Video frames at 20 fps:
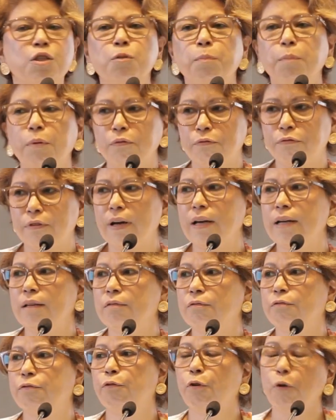to
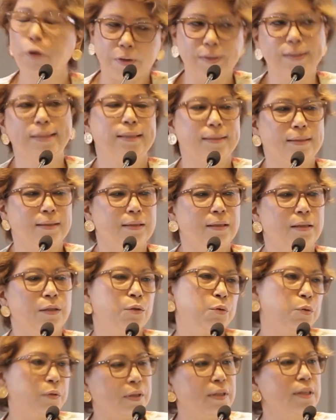provide voice
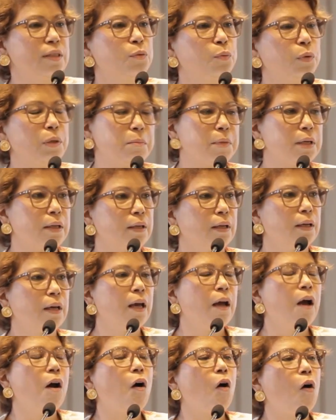to these women.
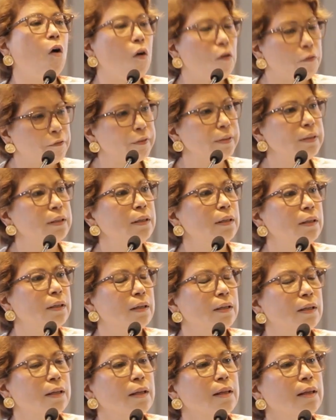Often,
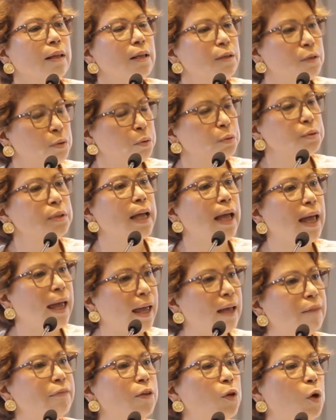they don't
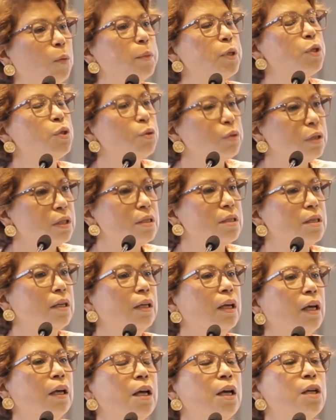have an
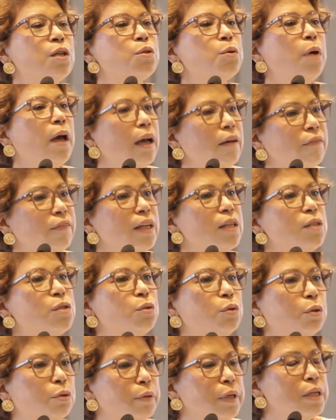opportunity to have their
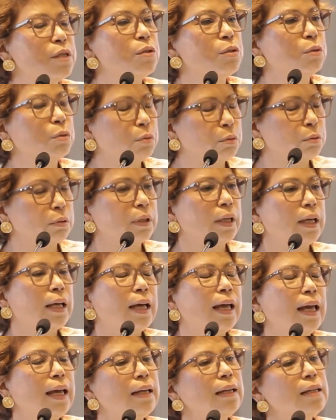stories told.
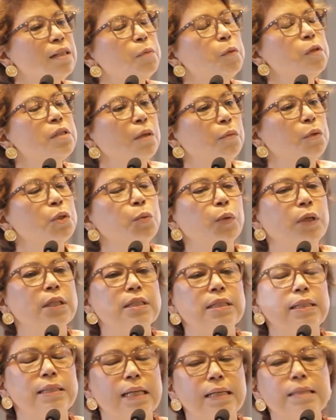And I suppose that was
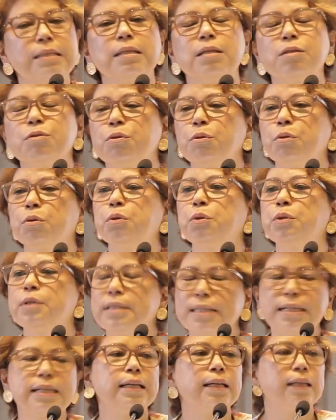what Justin Trudeau
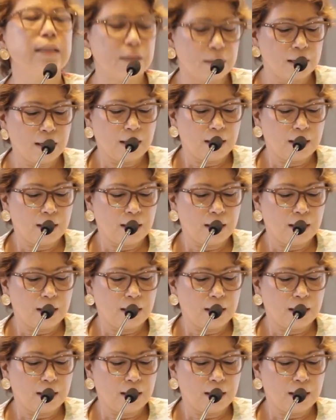did